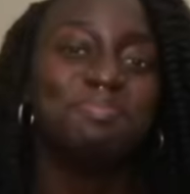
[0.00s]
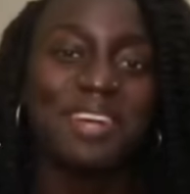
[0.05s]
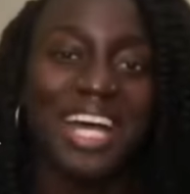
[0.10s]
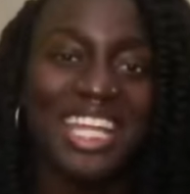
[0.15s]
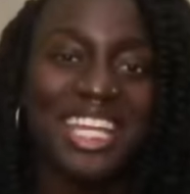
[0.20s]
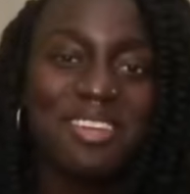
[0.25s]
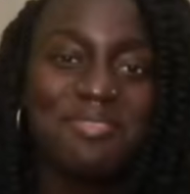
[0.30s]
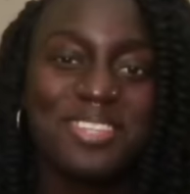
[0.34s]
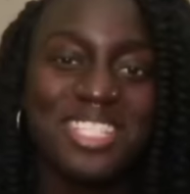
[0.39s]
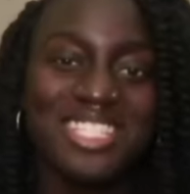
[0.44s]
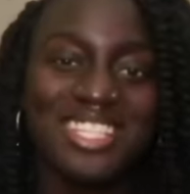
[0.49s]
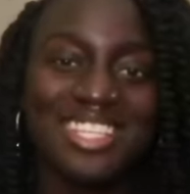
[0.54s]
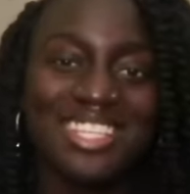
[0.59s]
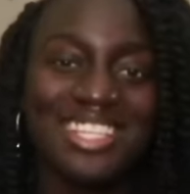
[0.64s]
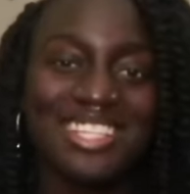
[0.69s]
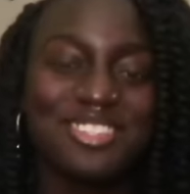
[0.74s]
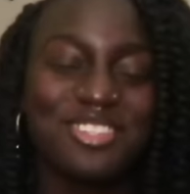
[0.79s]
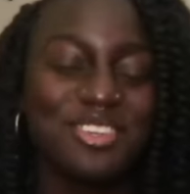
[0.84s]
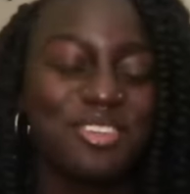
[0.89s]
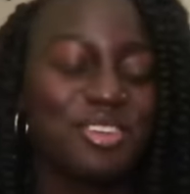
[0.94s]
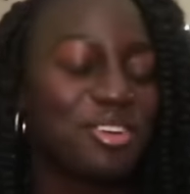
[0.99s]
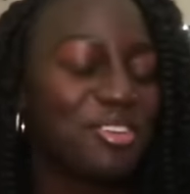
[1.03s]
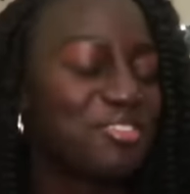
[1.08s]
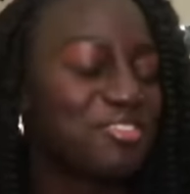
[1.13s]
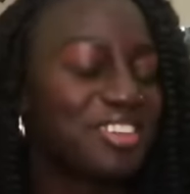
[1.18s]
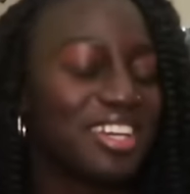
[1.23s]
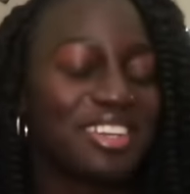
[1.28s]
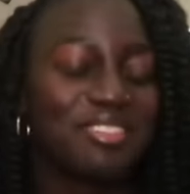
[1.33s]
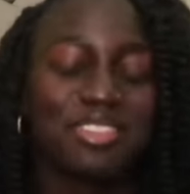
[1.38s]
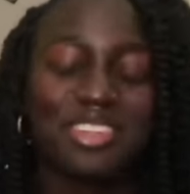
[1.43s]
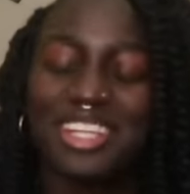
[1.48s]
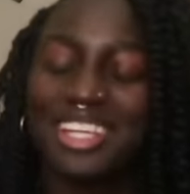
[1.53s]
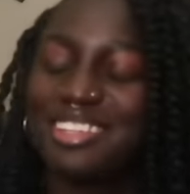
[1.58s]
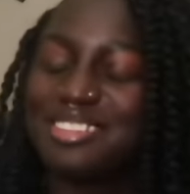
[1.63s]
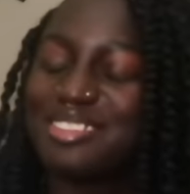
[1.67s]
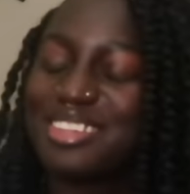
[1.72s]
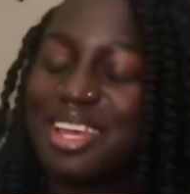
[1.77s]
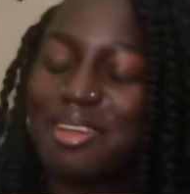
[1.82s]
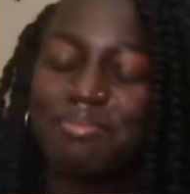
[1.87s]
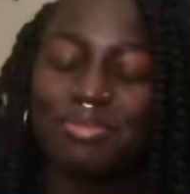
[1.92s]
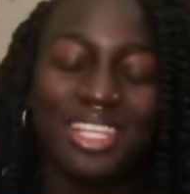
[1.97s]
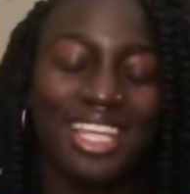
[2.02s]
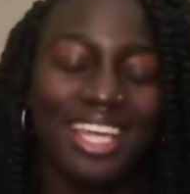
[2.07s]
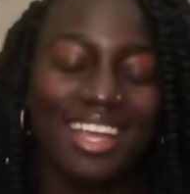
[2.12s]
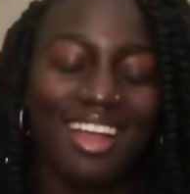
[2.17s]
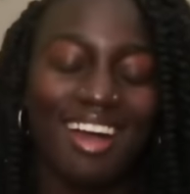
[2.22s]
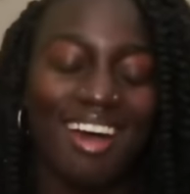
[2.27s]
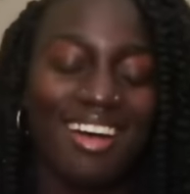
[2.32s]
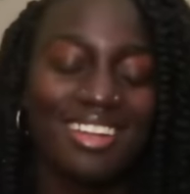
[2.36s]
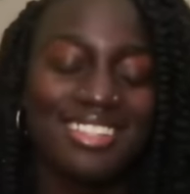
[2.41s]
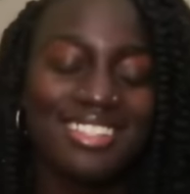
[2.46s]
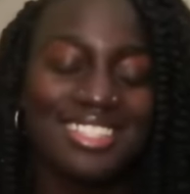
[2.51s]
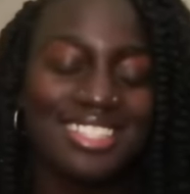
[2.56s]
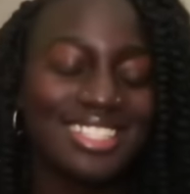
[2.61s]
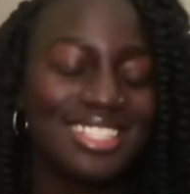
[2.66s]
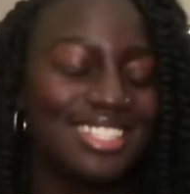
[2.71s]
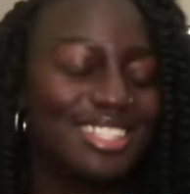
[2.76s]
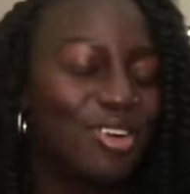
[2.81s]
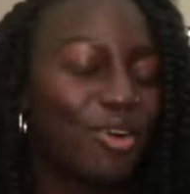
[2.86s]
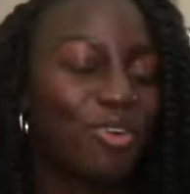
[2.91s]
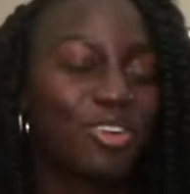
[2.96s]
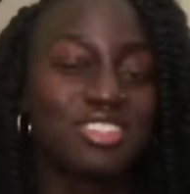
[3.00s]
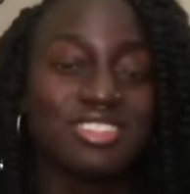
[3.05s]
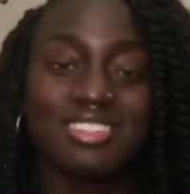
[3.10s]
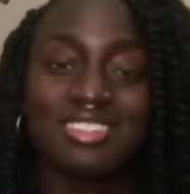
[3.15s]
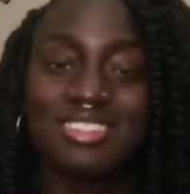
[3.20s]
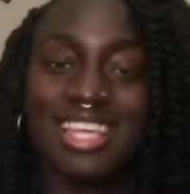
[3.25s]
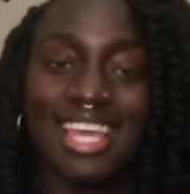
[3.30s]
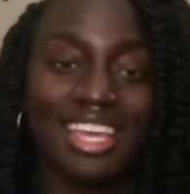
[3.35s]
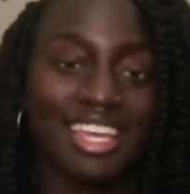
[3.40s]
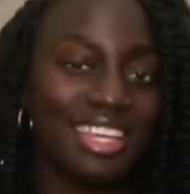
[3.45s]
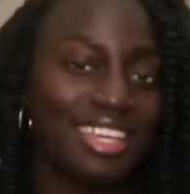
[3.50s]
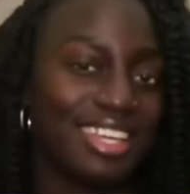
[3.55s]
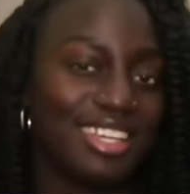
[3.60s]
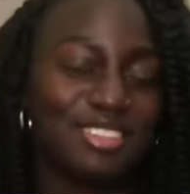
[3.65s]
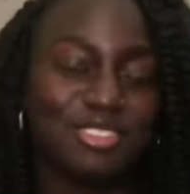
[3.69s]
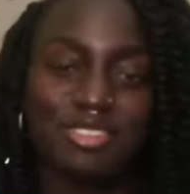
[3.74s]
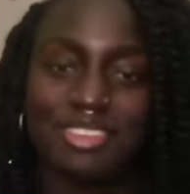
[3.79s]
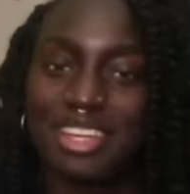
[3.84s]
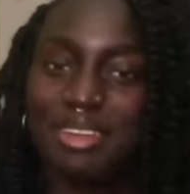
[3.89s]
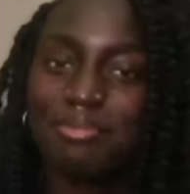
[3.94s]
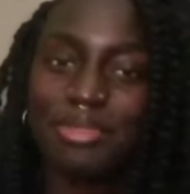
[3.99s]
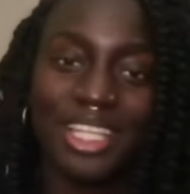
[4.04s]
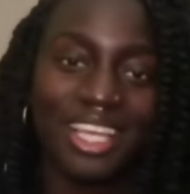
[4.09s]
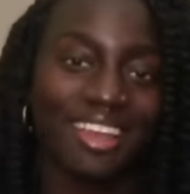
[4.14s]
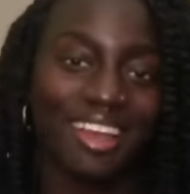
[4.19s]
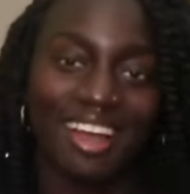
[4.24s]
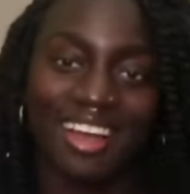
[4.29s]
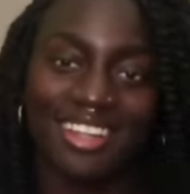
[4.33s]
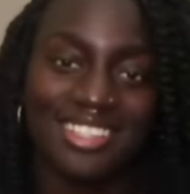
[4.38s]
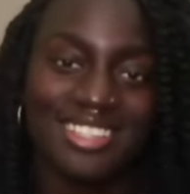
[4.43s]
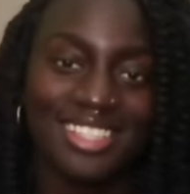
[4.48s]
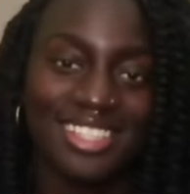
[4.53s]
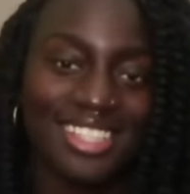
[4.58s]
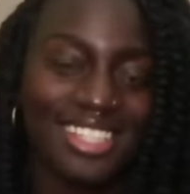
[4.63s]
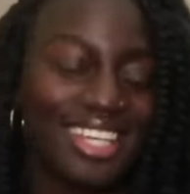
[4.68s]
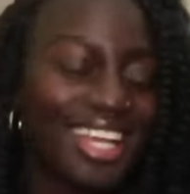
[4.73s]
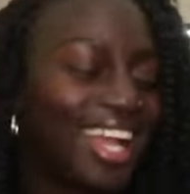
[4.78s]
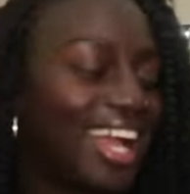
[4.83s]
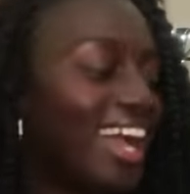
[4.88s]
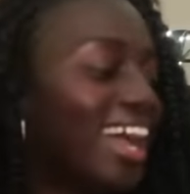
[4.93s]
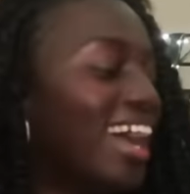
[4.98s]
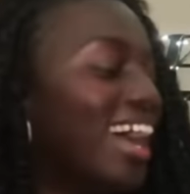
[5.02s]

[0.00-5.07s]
My name is Khadija, your favorite internet play auntie, or just a internet play auntie.